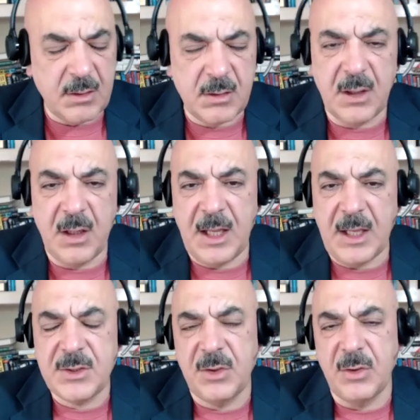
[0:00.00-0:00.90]

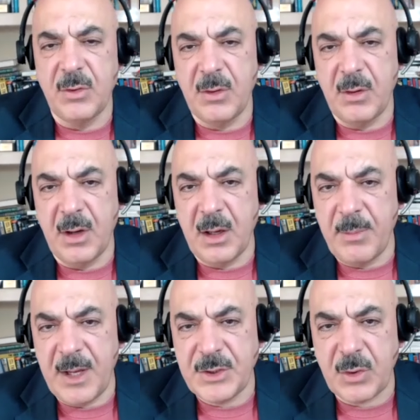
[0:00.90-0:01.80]
leads to
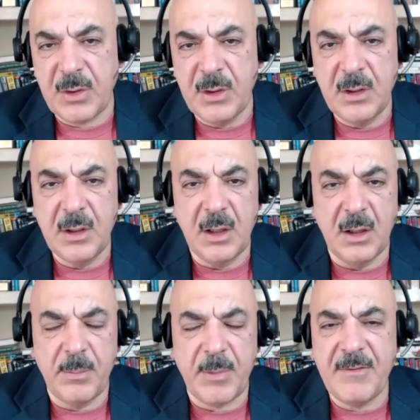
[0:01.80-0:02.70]
major
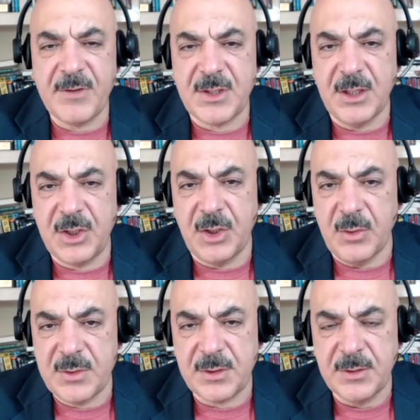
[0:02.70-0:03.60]
privacy
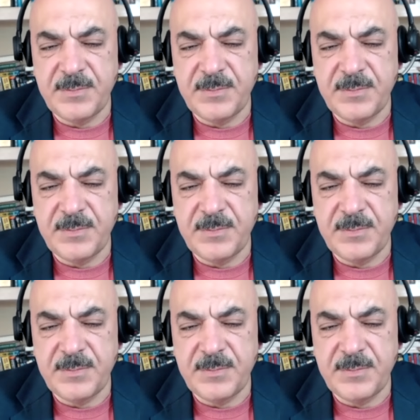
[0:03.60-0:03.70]
issues.